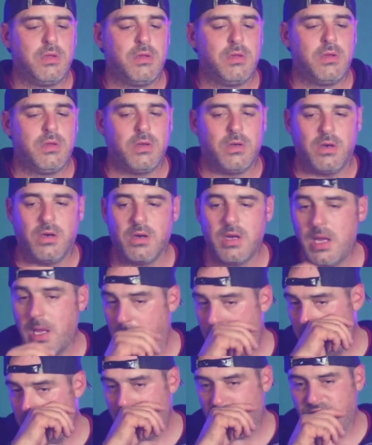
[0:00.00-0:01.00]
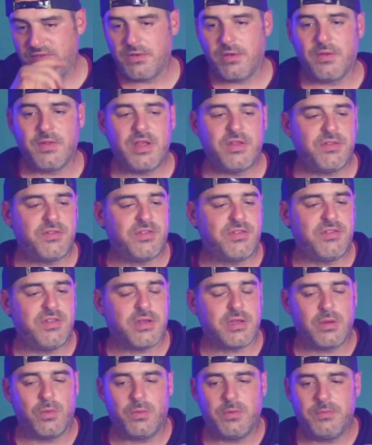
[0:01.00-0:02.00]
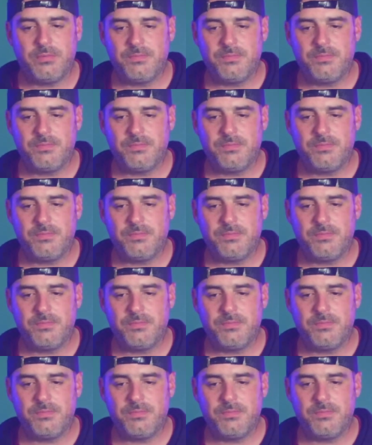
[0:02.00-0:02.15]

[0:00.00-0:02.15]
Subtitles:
All right, so that's the second one.